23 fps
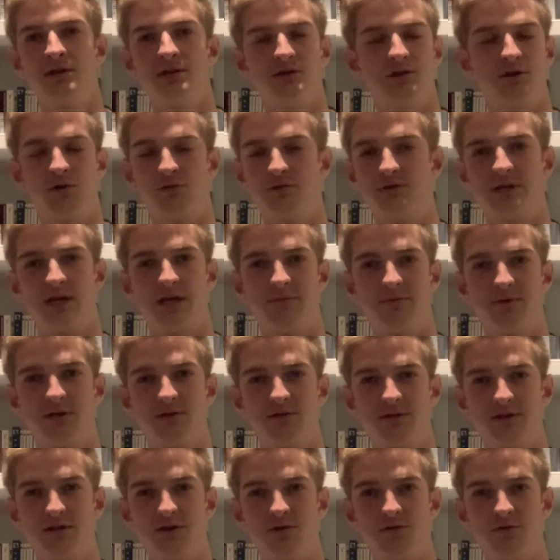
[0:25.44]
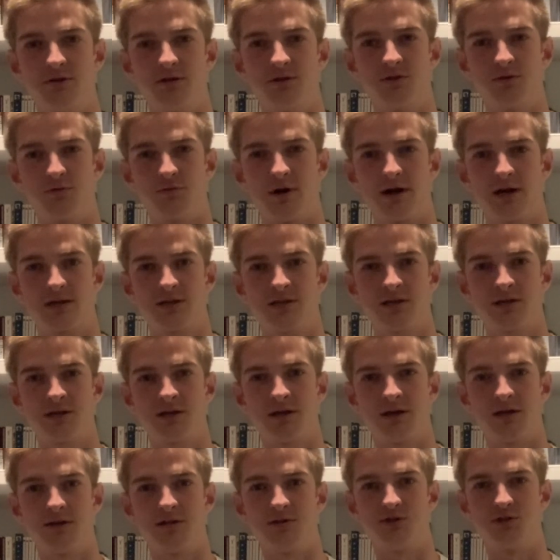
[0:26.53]
No Damien Leone directing,
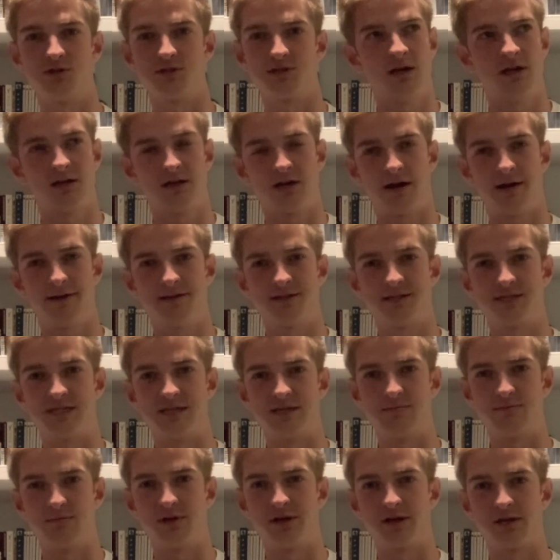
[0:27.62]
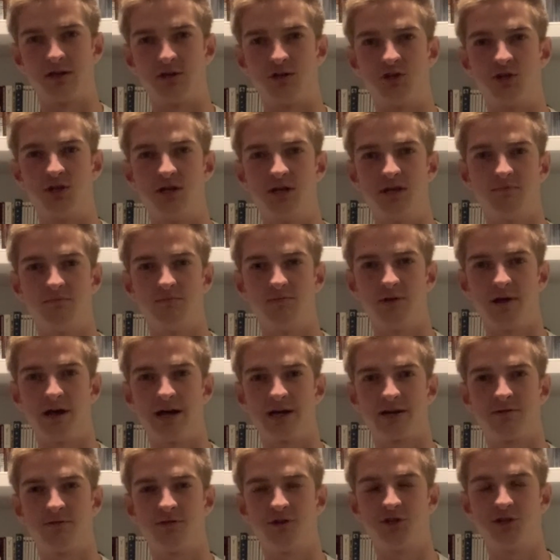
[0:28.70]
and it just kind of seemed like a cheap
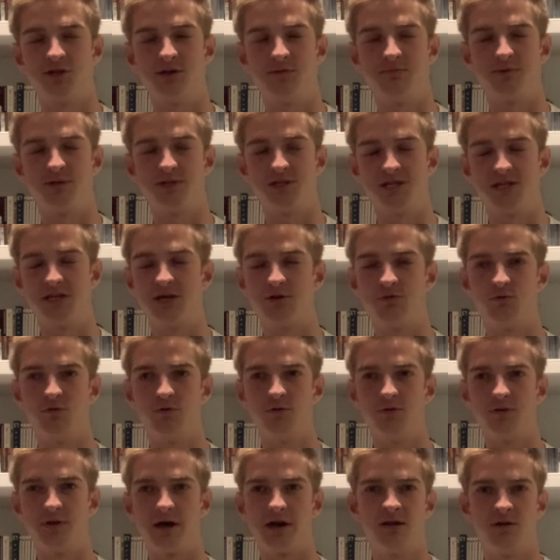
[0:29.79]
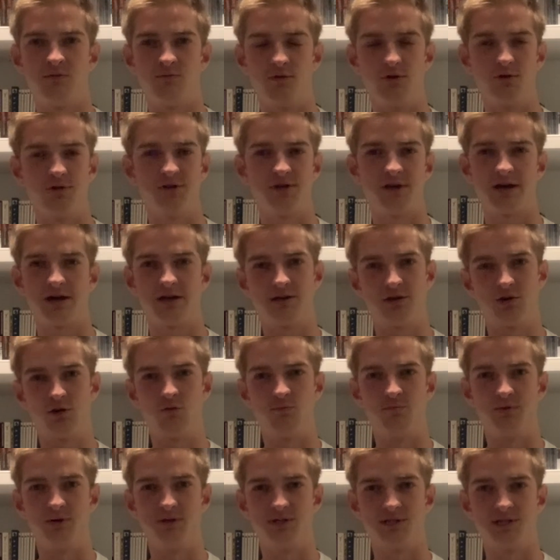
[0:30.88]
Black Sheep sequel that really had no
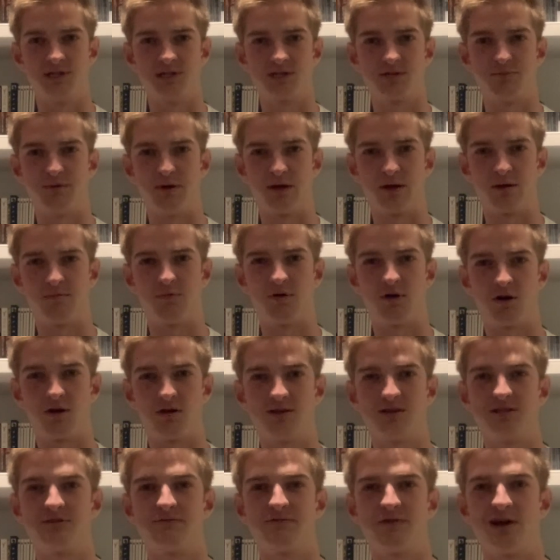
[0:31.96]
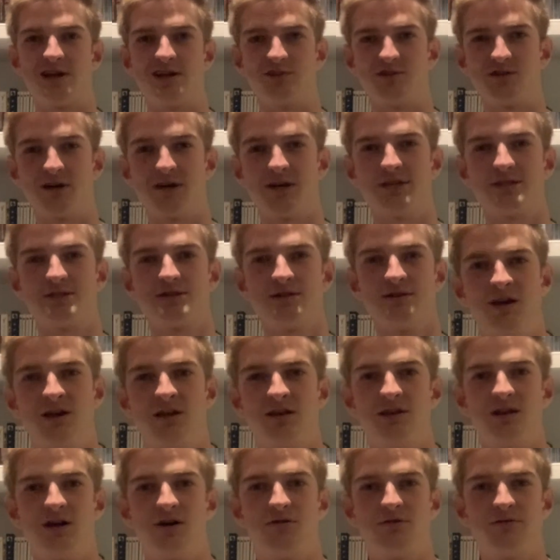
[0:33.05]
business being a part of this franchise.
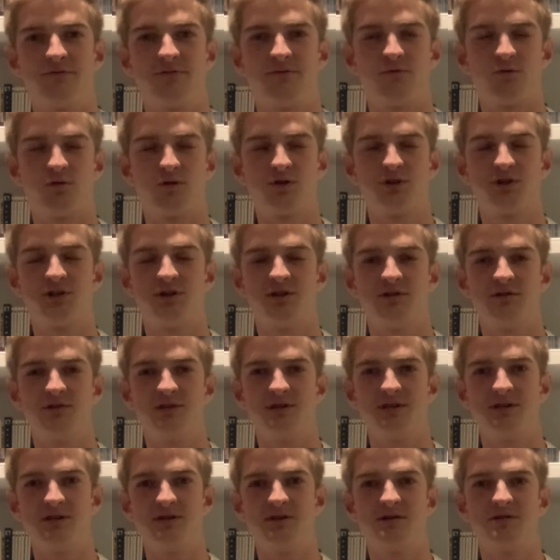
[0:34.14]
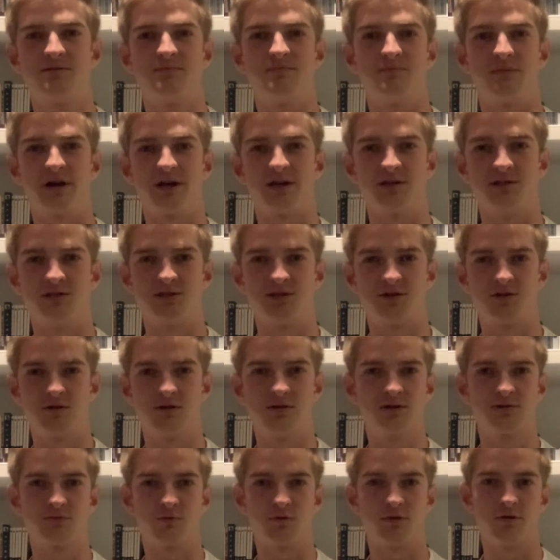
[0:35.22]
Now, unfortunately, my concerns
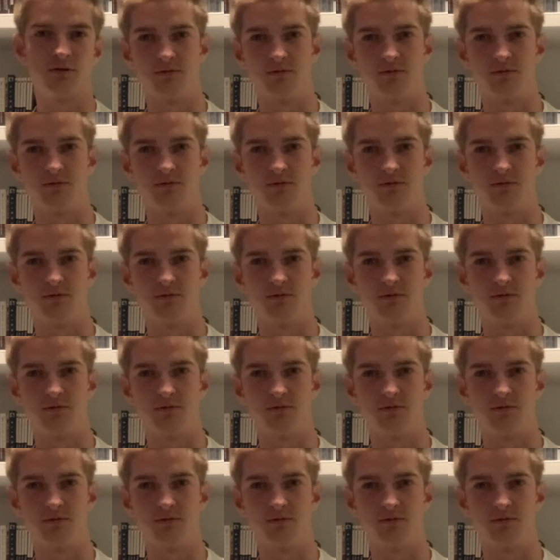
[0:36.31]
were